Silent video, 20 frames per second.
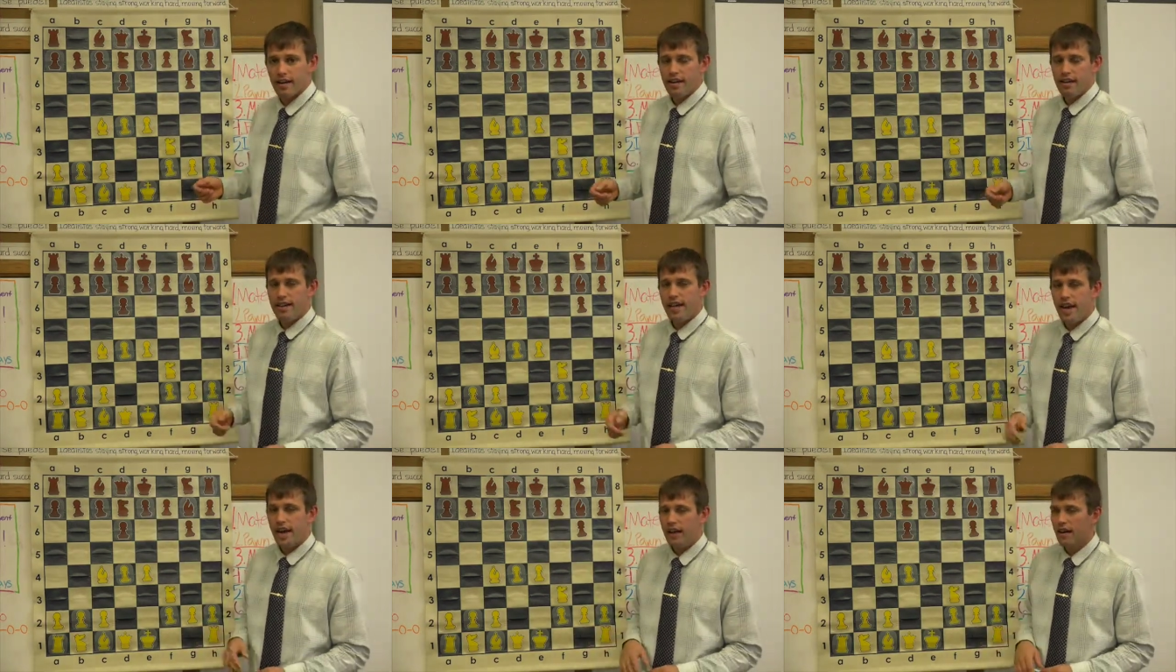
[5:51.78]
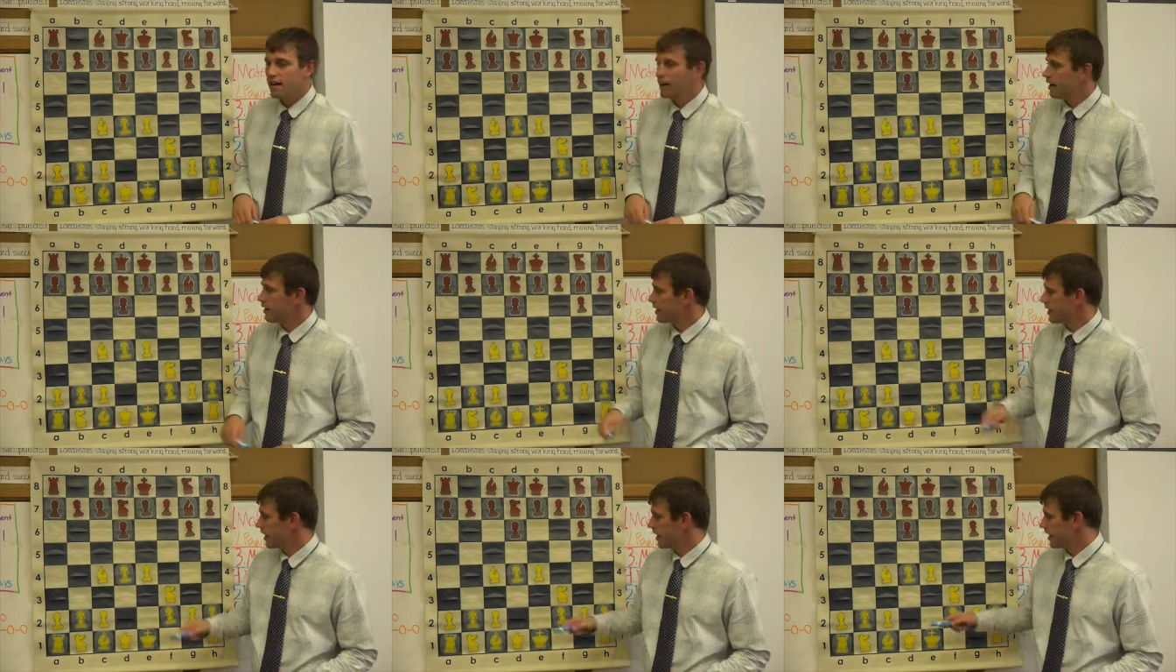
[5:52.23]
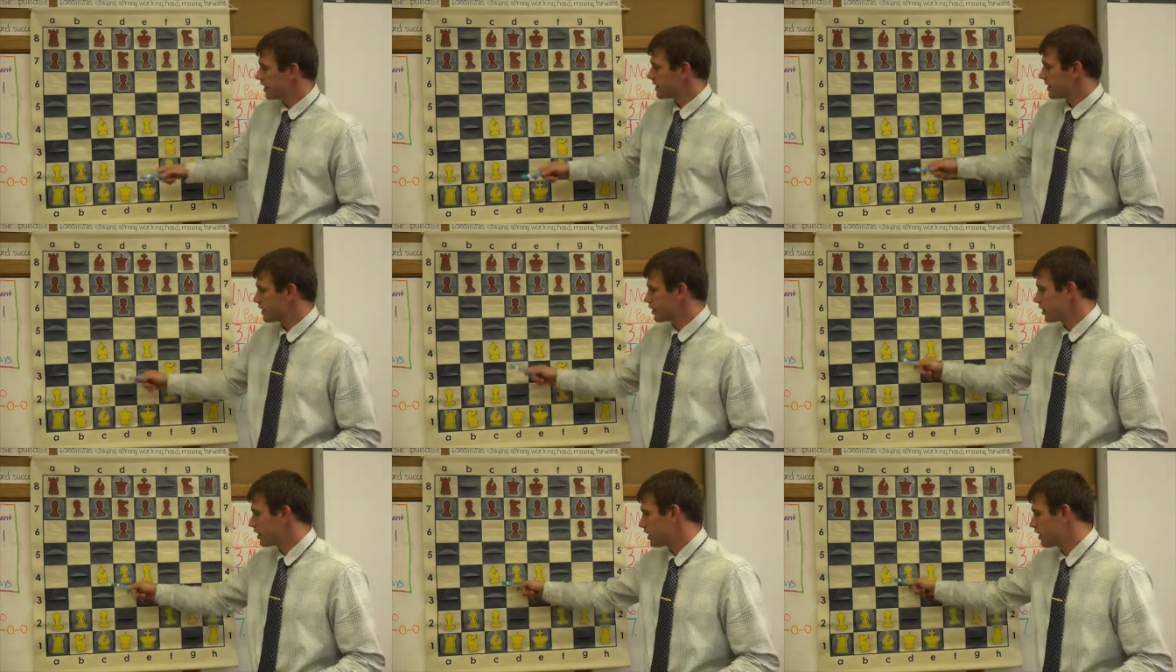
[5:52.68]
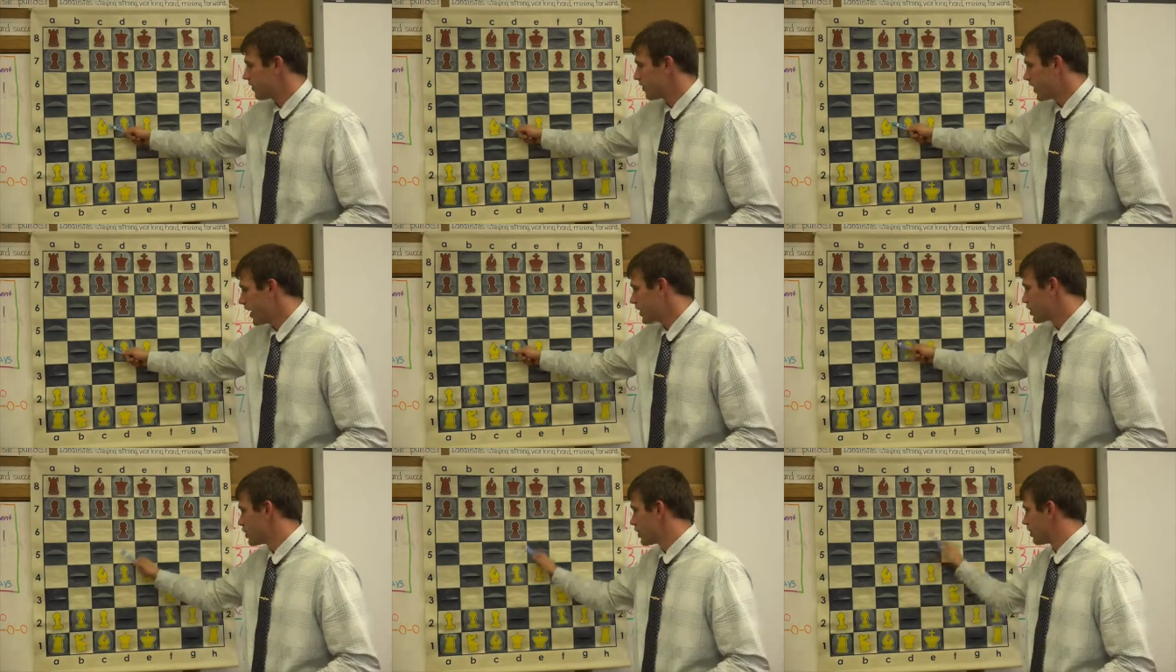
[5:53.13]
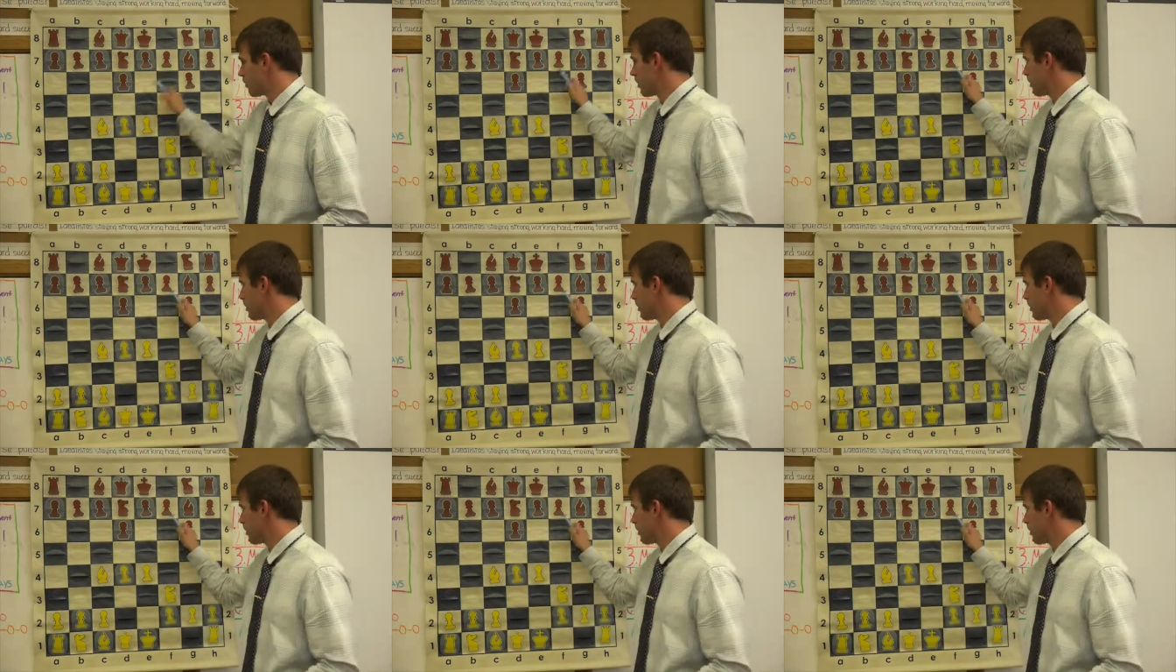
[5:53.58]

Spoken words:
Yeah, it's actually a deflection.